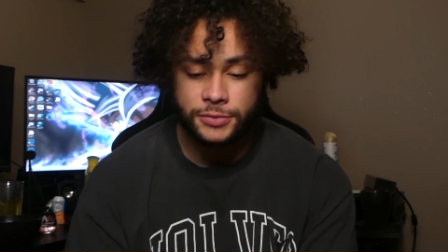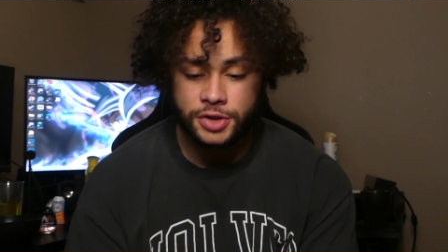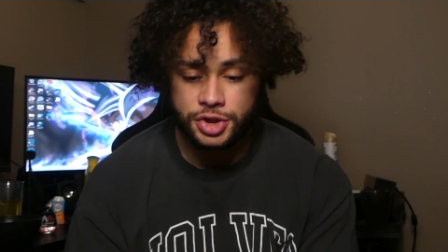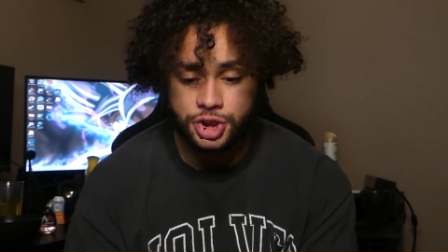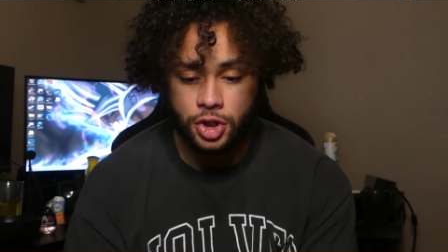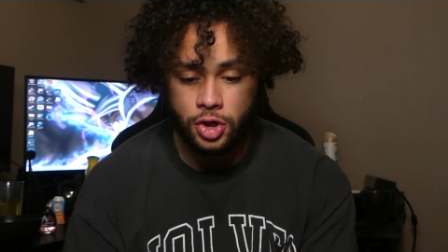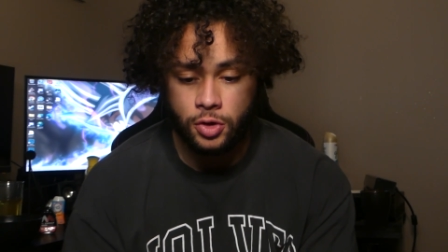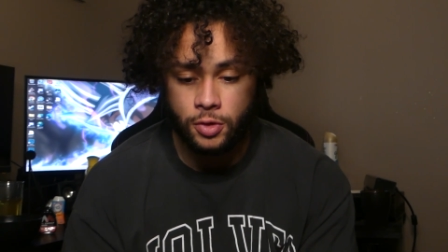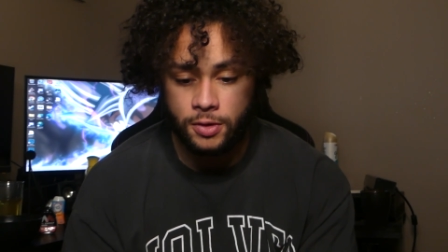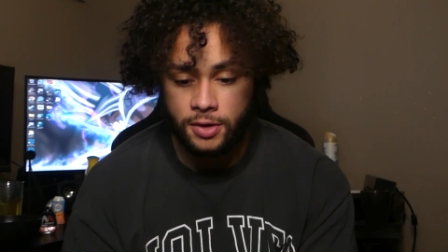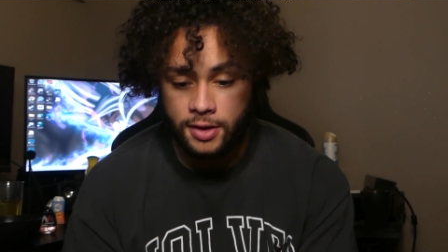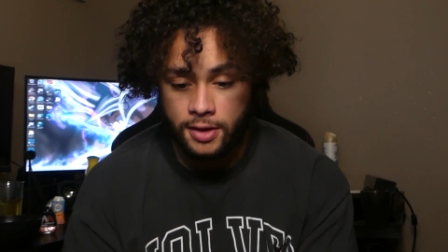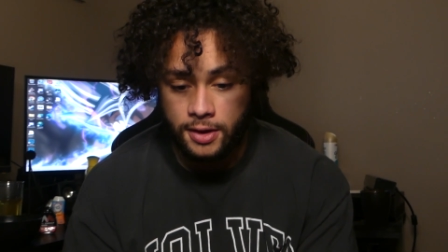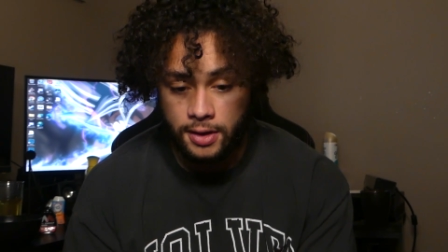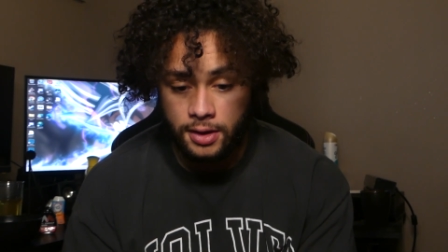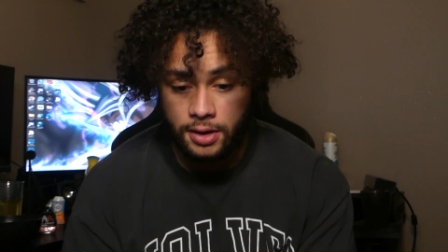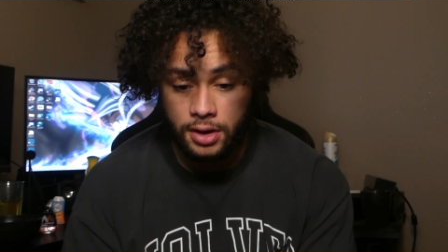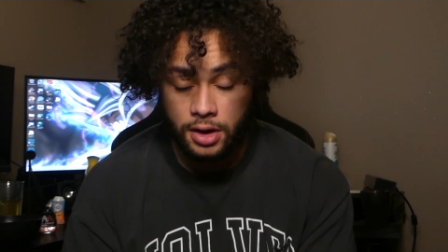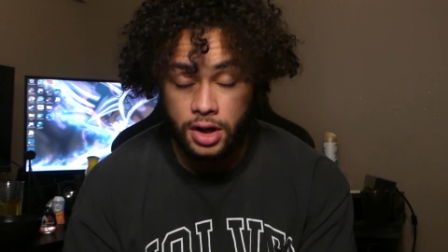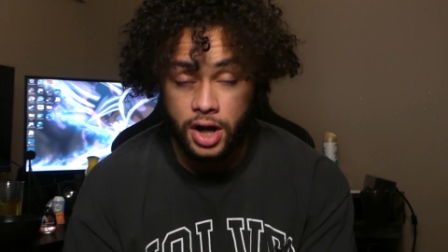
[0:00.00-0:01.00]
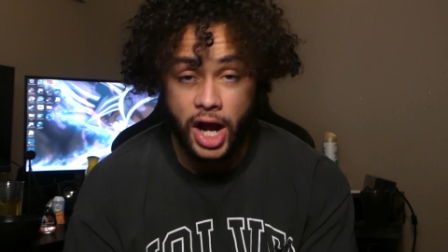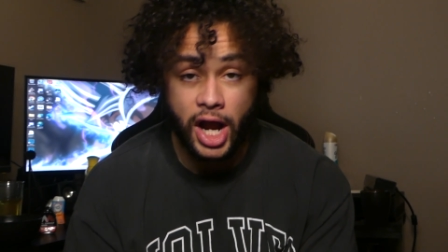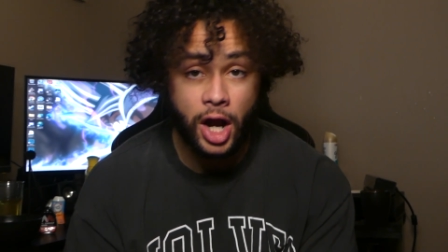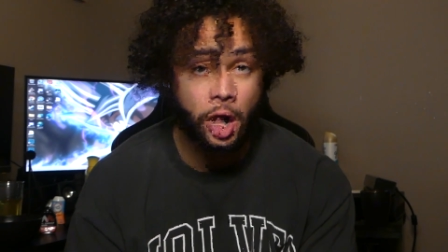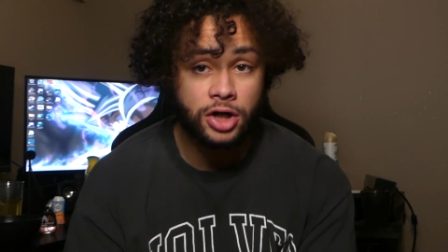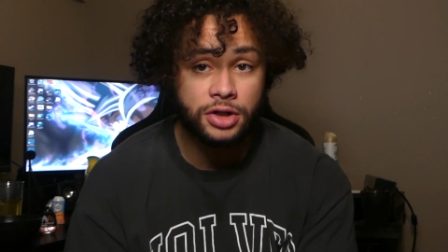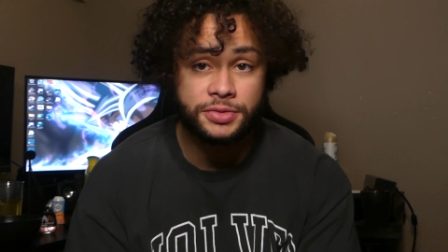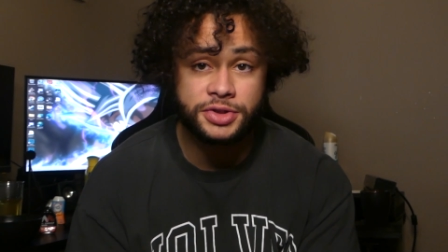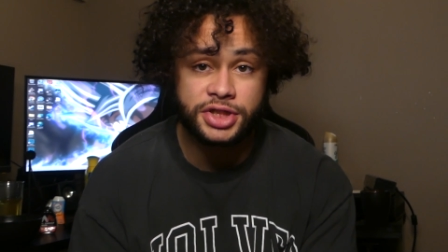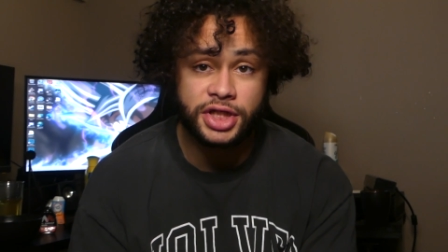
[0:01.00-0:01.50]
So I
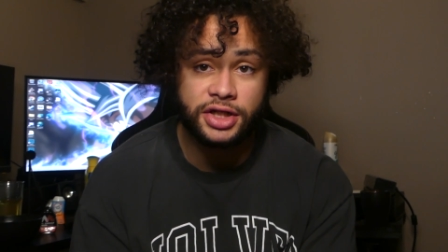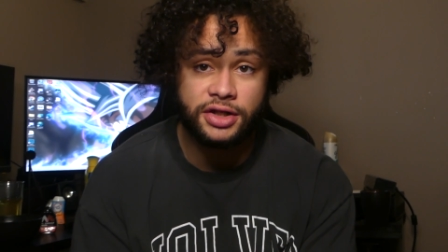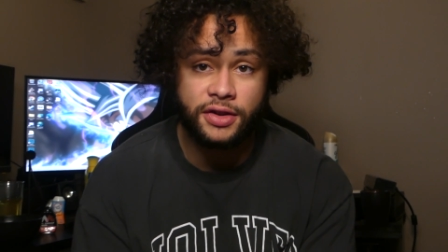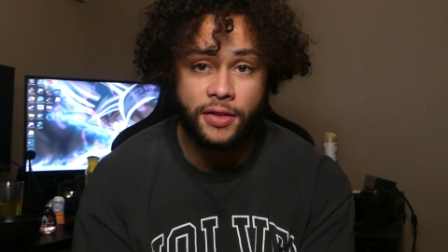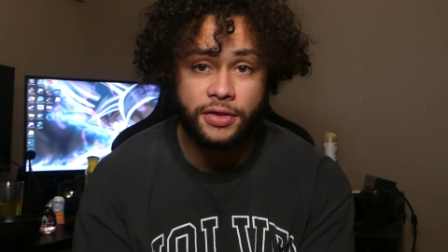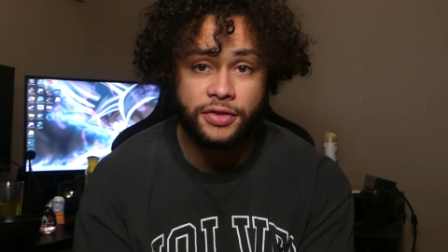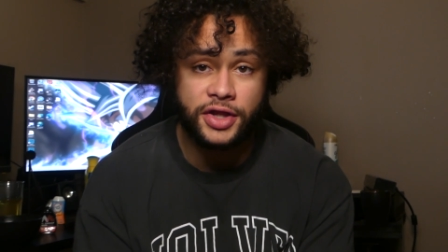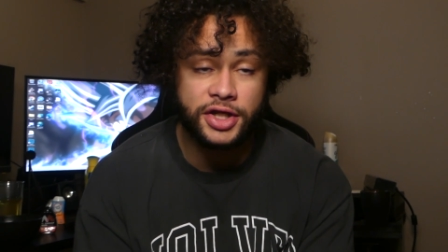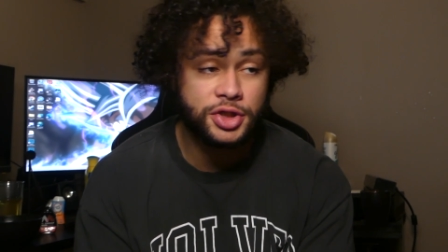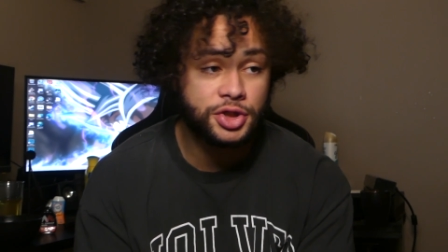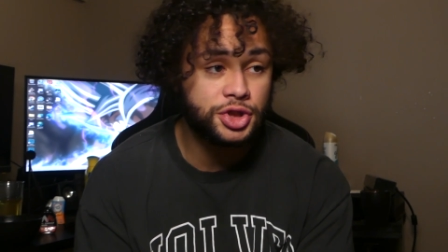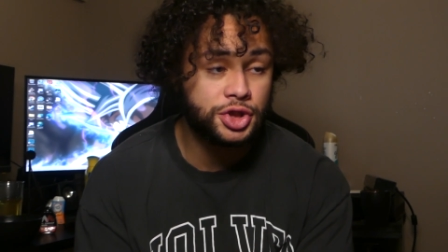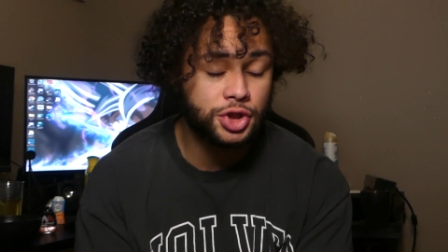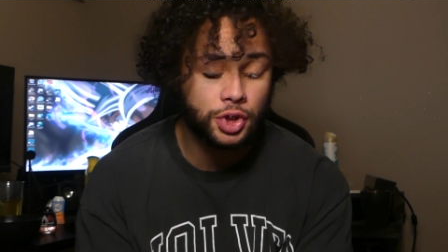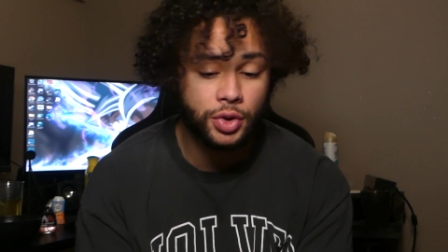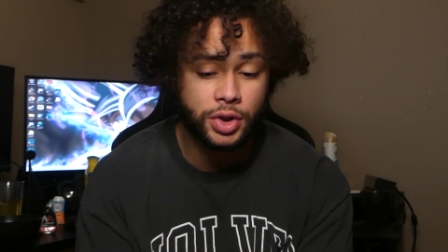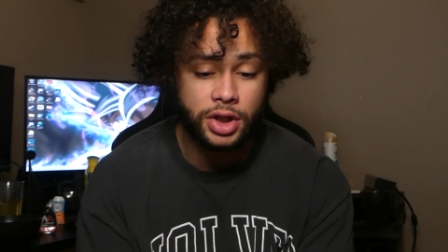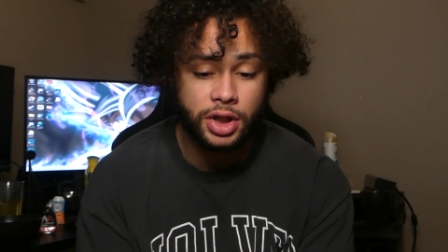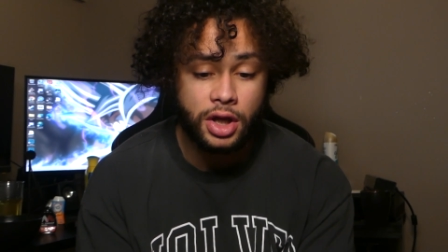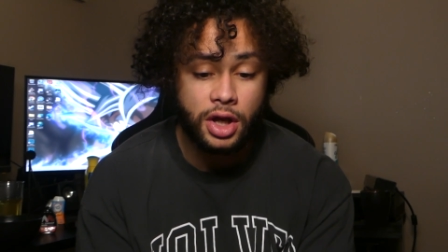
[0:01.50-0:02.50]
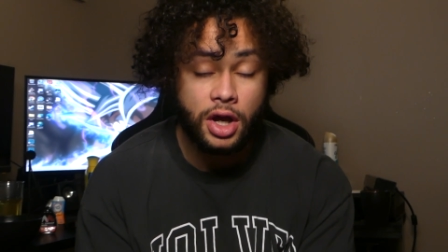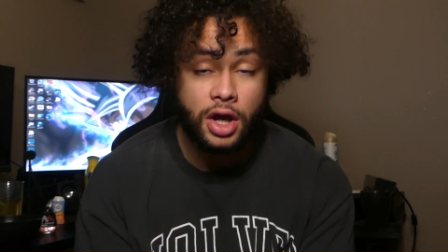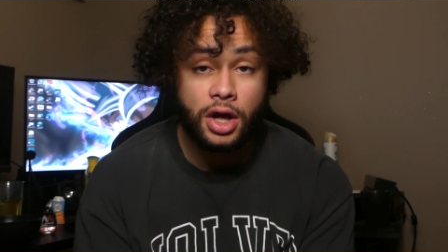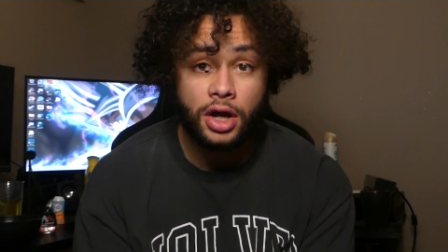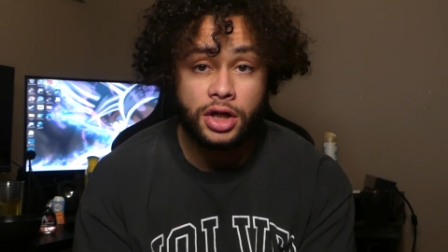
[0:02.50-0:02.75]
100% think you should do it.